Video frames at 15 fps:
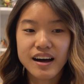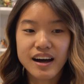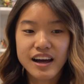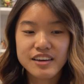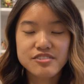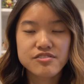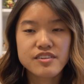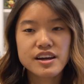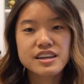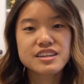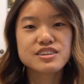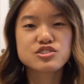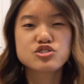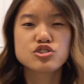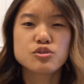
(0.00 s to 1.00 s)
I find
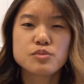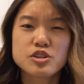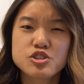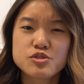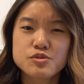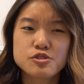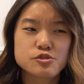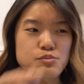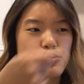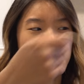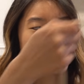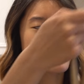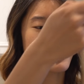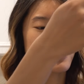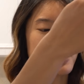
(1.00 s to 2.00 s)
it so much
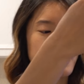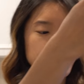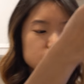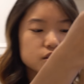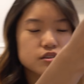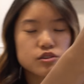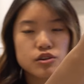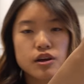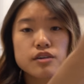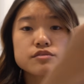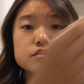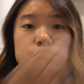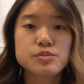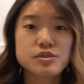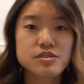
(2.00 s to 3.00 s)
more
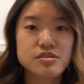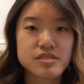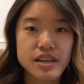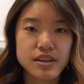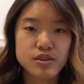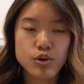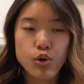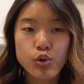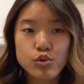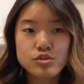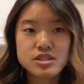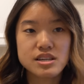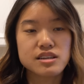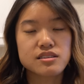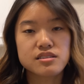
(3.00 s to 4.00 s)
comfortable than
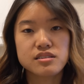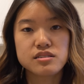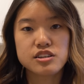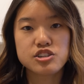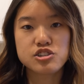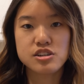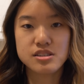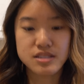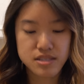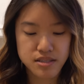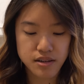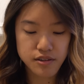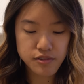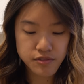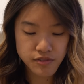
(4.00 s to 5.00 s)
holding the leash
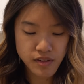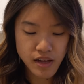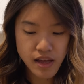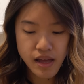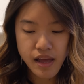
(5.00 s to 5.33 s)
itself.